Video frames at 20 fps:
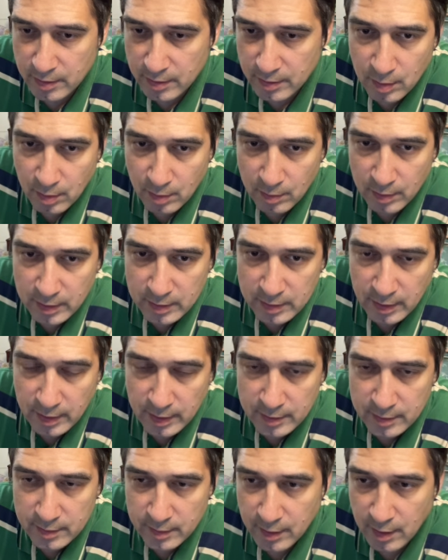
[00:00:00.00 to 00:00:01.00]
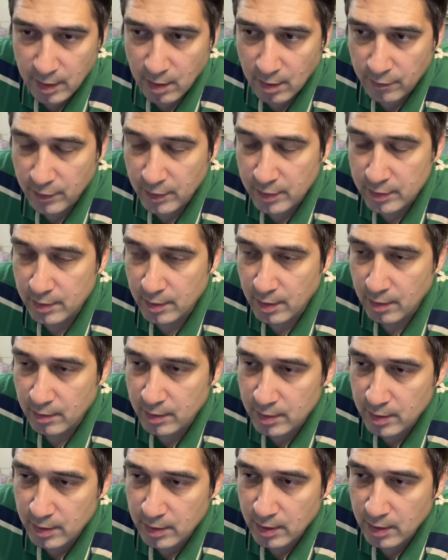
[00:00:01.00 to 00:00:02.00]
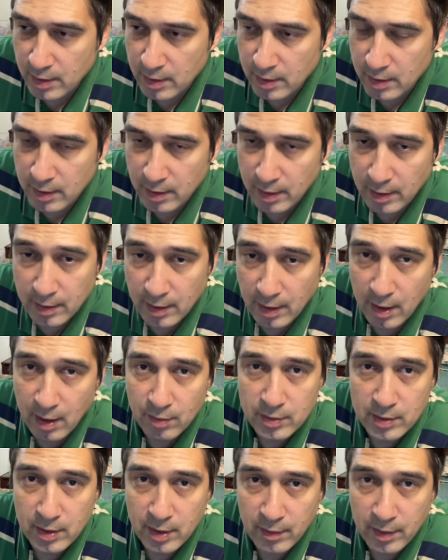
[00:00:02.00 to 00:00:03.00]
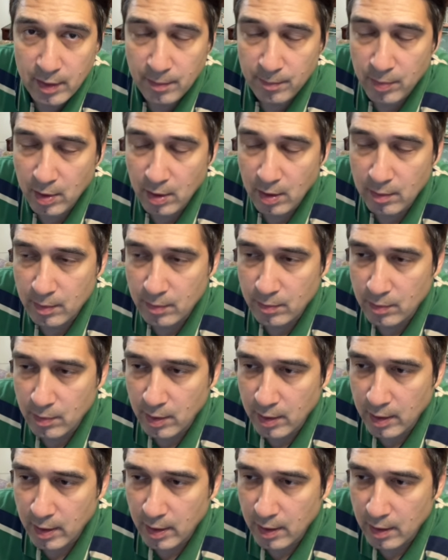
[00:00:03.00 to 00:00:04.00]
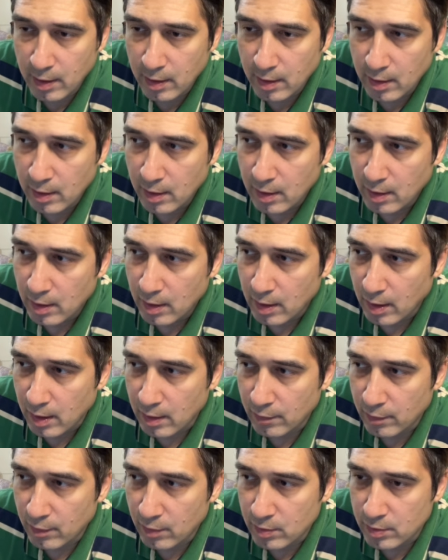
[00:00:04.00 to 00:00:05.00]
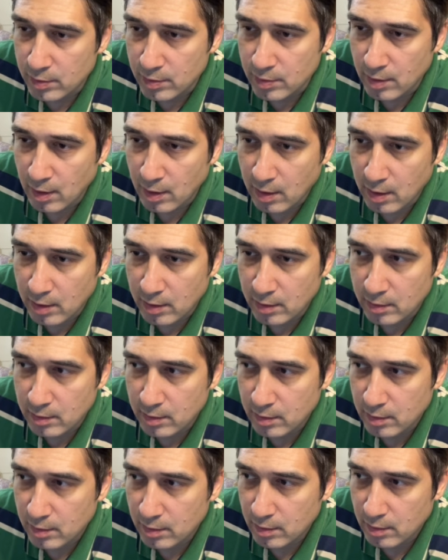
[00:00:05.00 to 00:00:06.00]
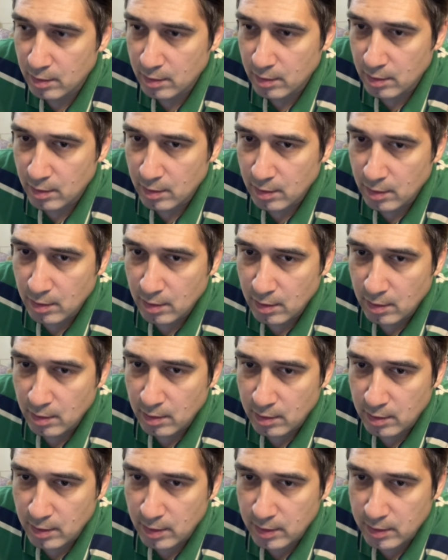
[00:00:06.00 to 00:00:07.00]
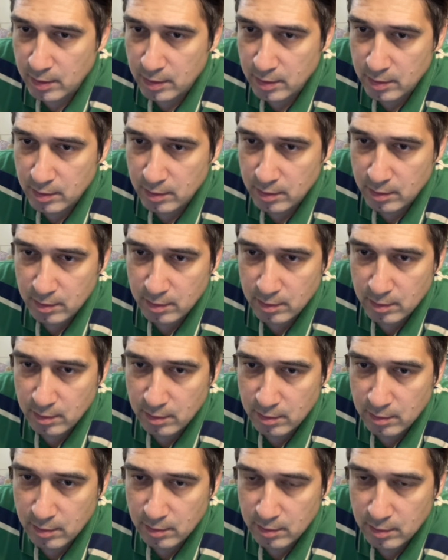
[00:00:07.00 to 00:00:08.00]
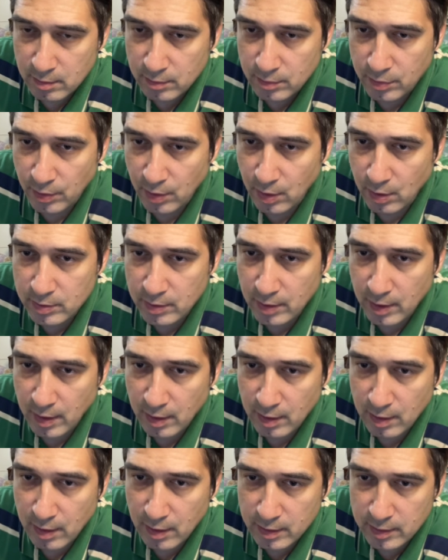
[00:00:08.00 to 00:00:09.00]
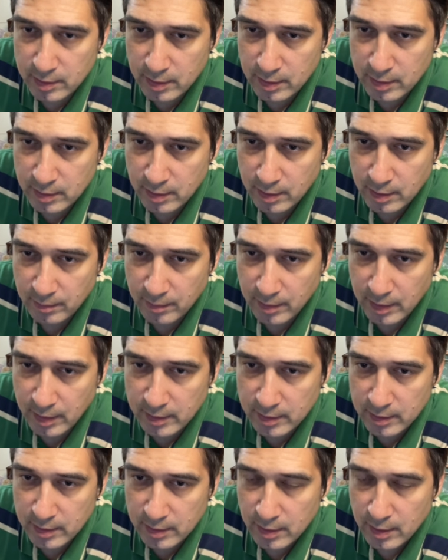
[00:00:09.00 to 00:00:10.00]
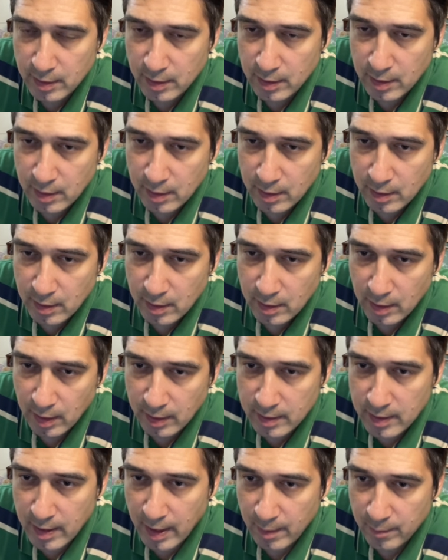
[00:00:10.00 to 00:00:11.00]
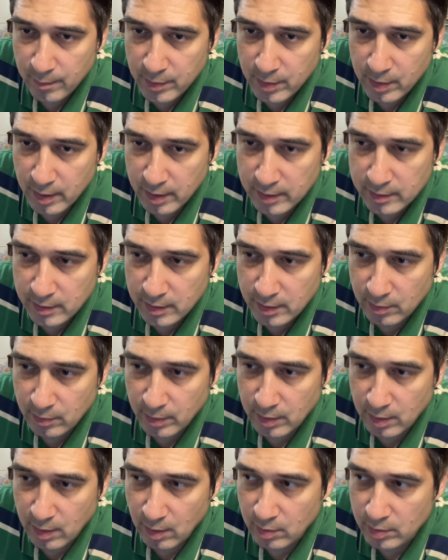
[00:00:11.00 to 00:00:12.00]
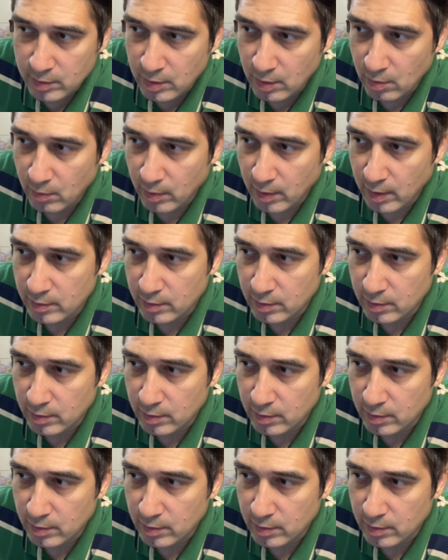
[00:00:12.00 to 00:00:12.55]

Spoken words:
So next thing is the office. Now this is another thing that I was having a problem running. And if you do start, this froze an error. It says Hermes adapter exited with code 01.